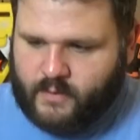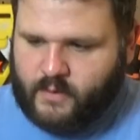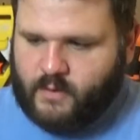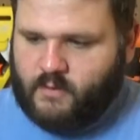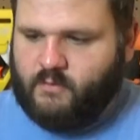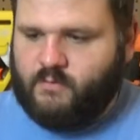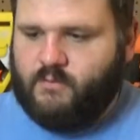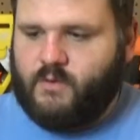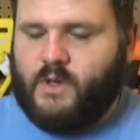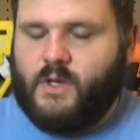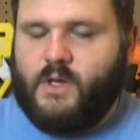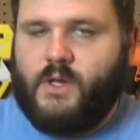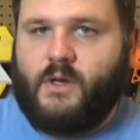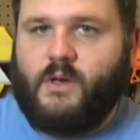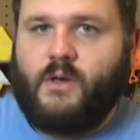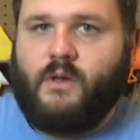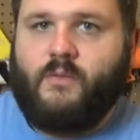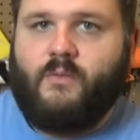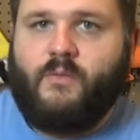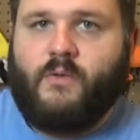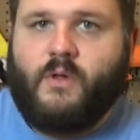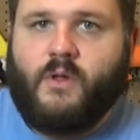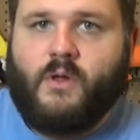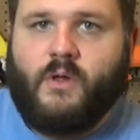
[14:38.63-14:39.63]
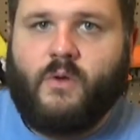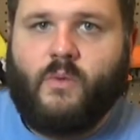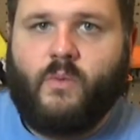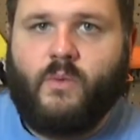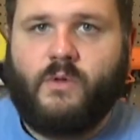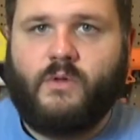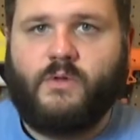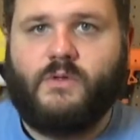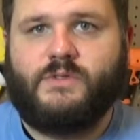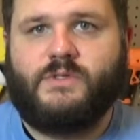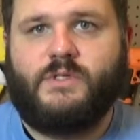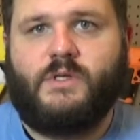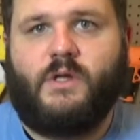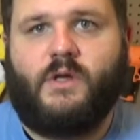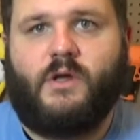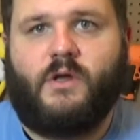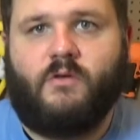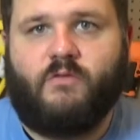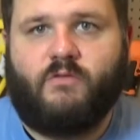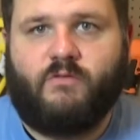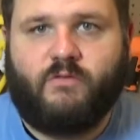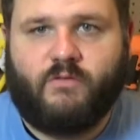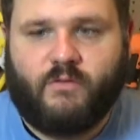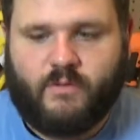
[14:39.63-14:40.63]
Fine. We'll use a
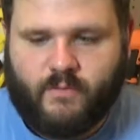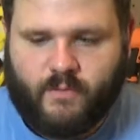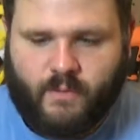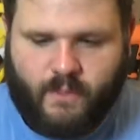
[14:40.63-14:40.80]
knife.